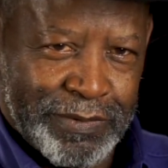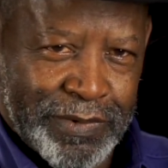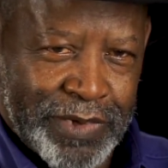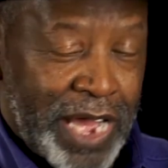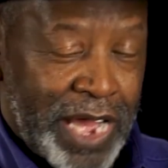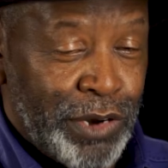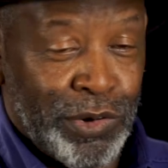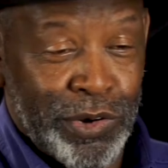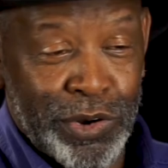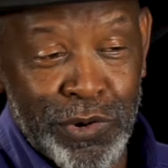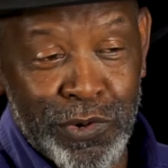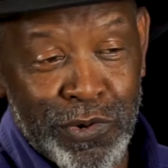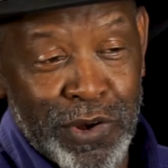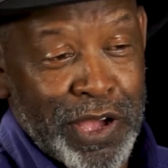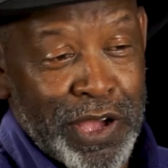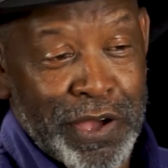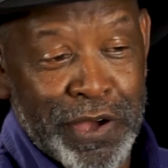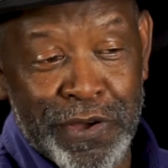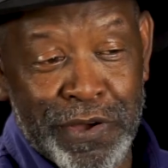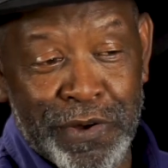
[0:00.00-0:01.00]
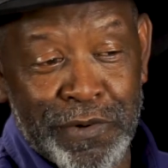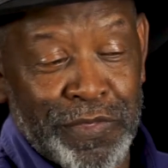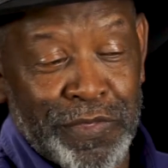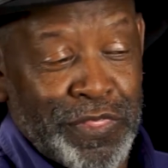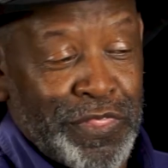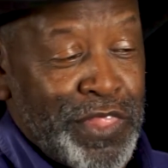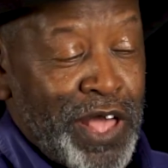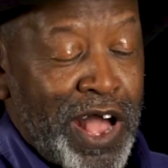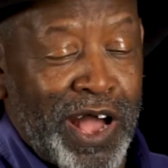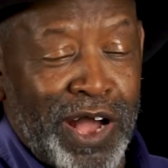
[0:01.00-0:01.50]
I don't know,
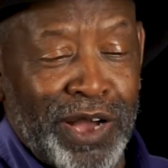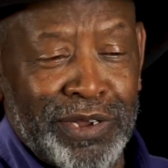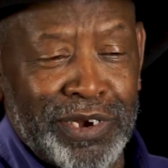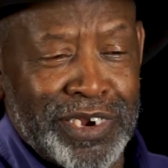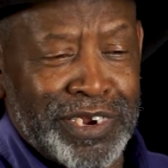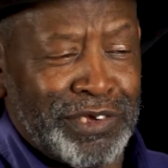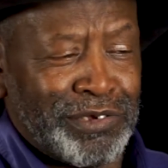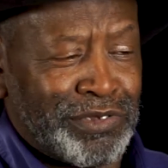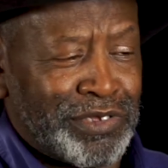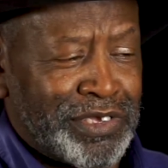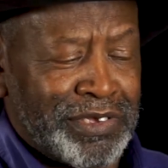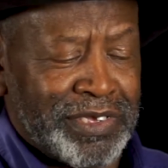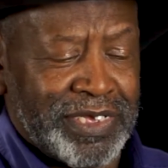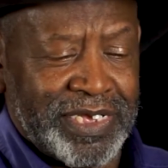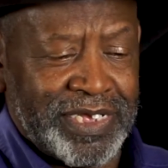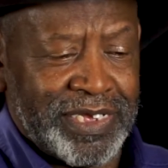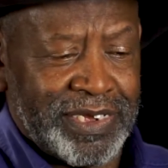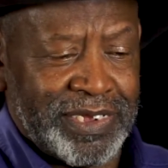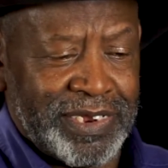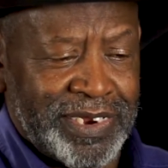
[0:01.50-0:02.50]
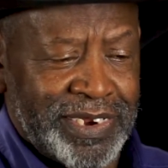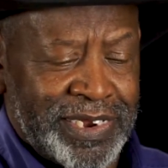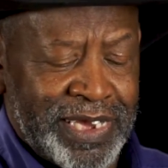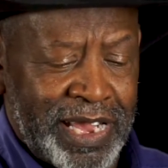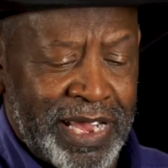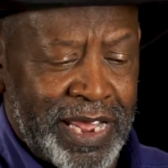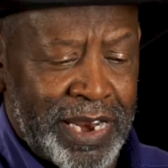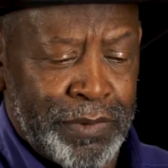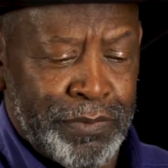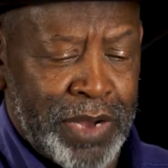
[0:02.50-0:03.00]
all of those
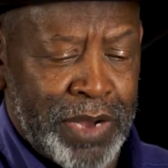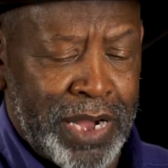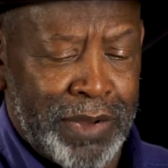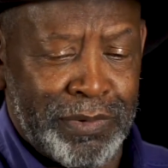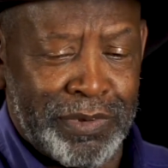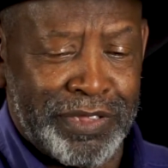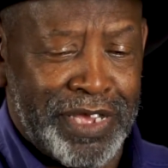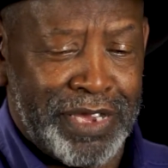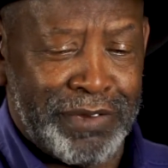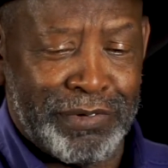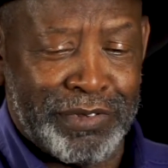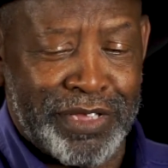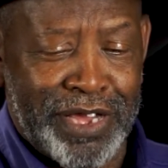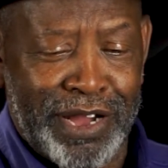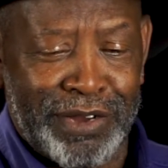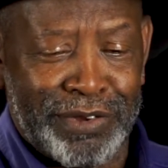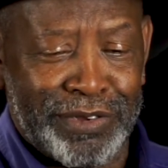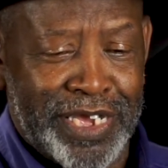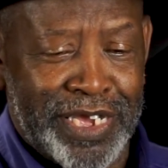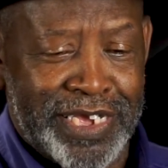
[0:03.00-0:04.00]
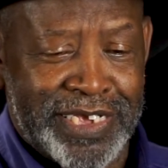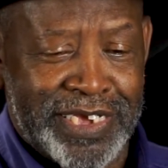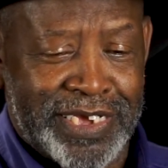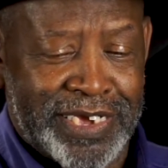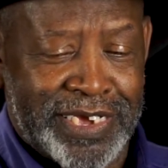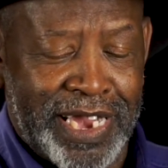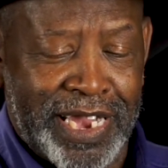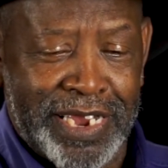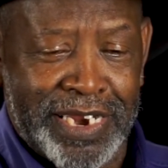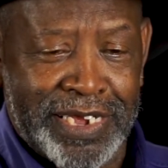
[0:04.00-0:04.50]
dad and mama, they was all
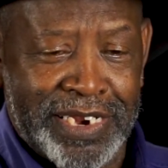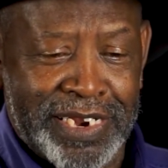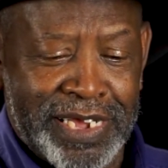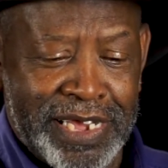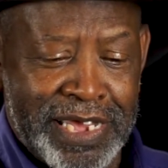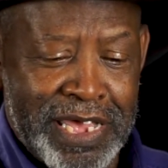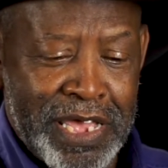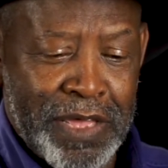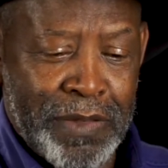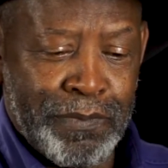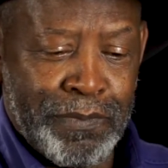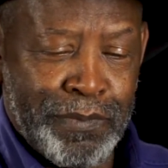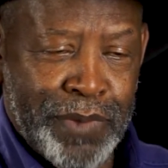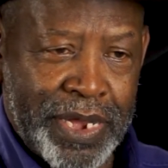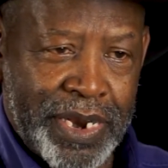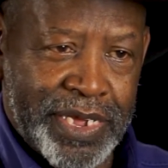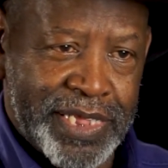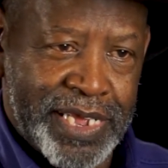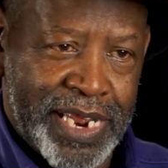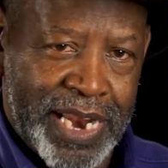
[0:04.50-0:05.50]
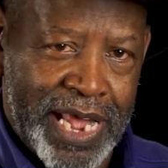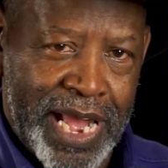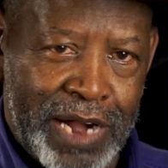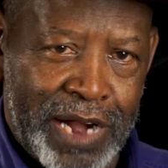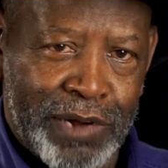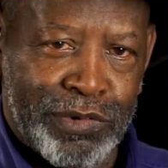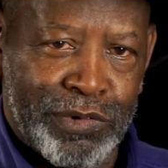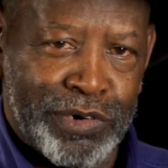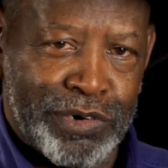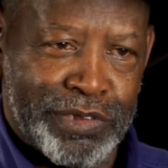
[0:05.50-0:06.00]
educated better than
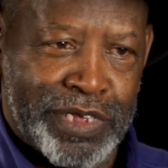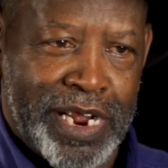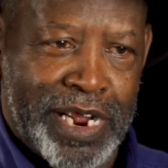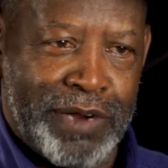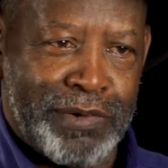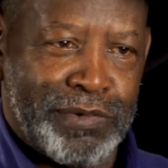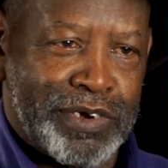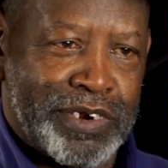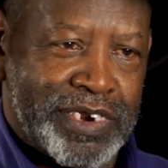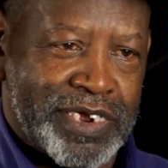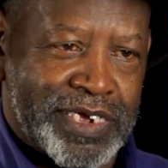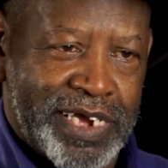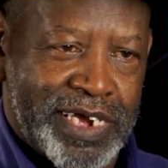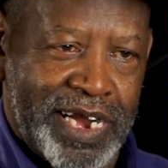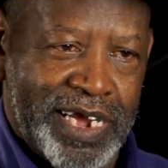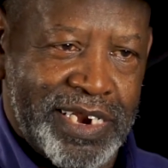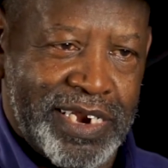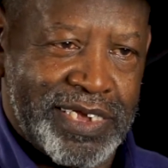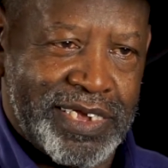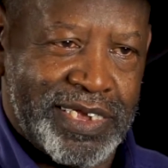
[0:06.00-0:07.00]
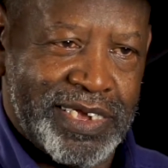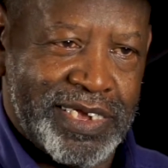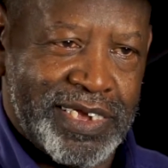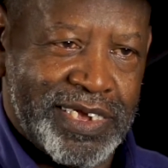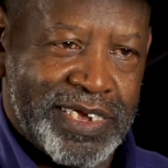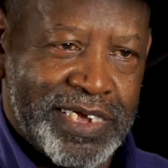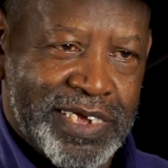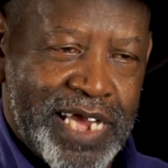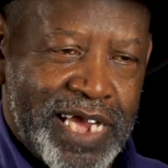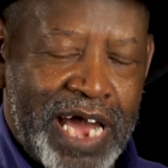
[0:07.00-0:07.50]
was, and I went to college.
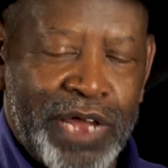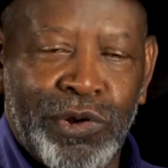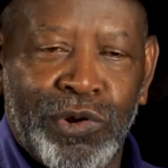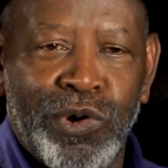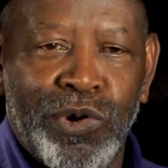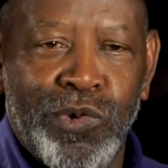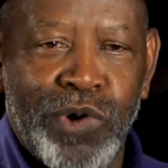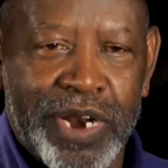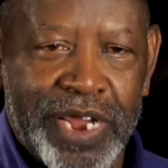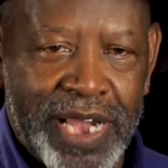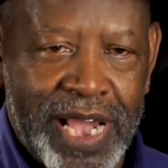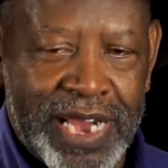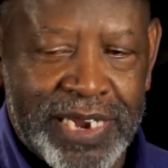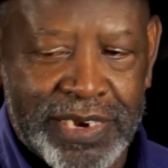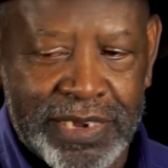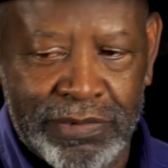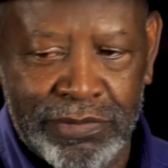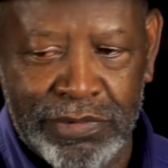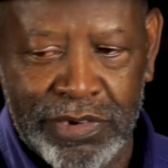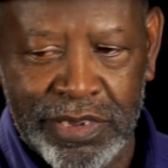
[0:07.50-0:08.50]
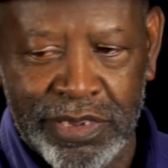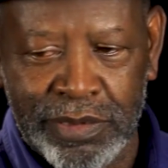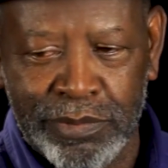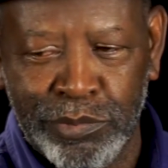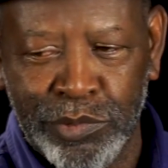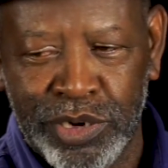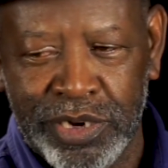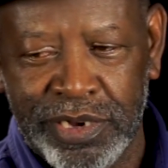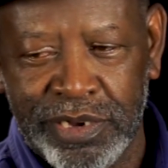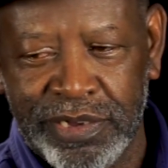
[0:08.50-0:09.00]
I don't know where they got their
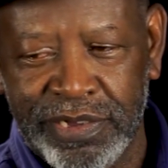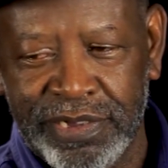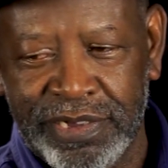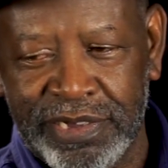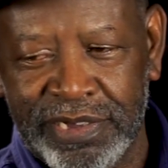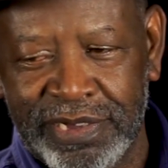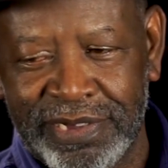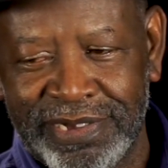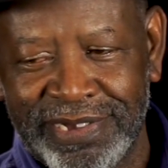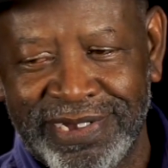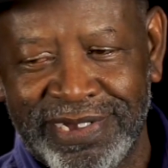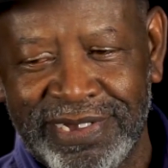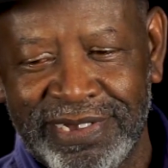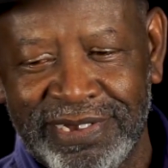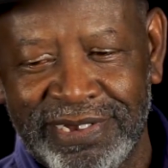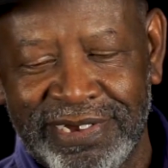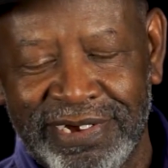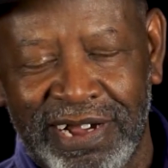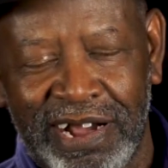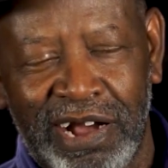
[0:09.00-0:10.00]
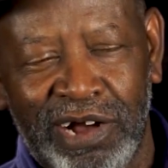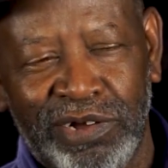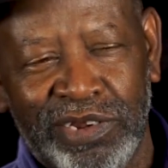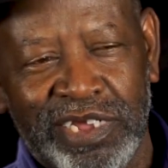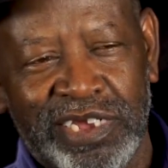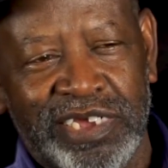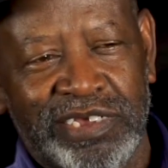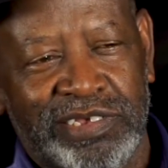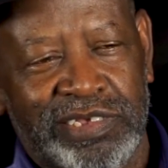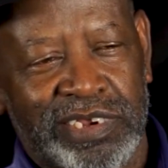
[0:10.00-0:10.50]
wisdom, all
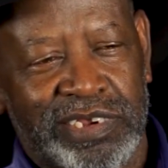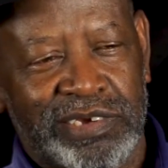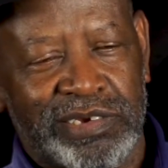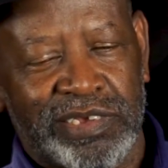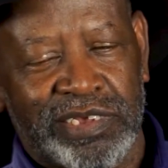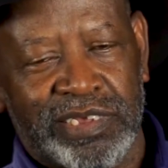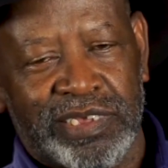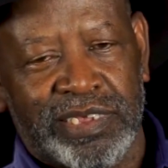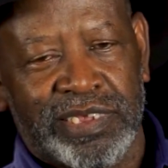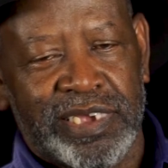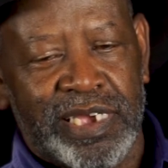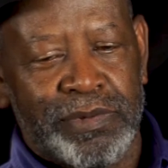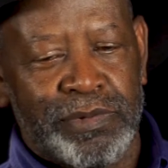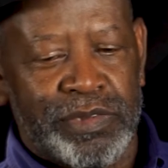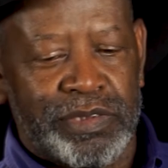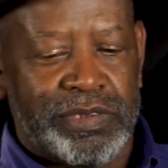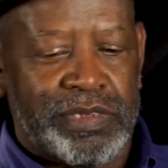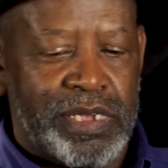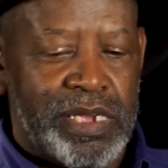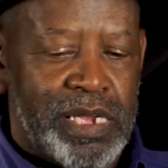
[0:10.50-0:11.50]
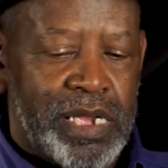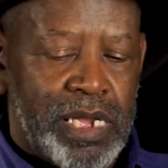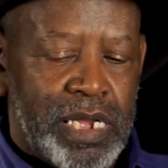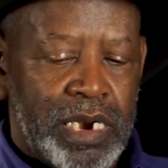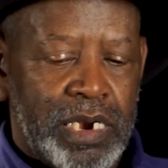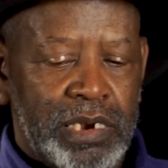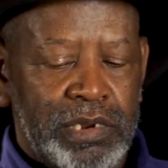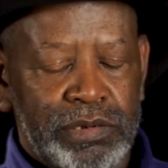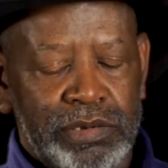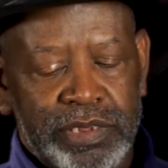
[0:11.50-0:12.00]
the institutions, the same as
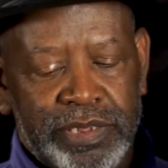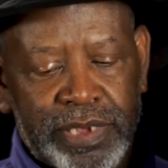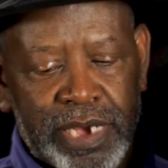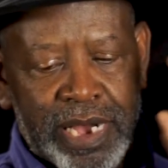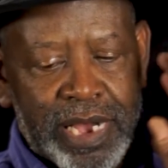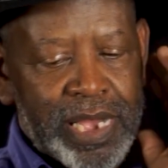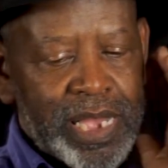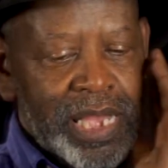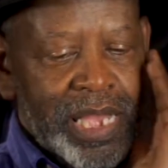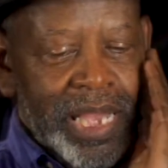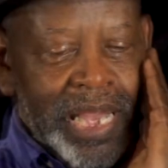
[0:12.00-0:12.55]
Lewis High.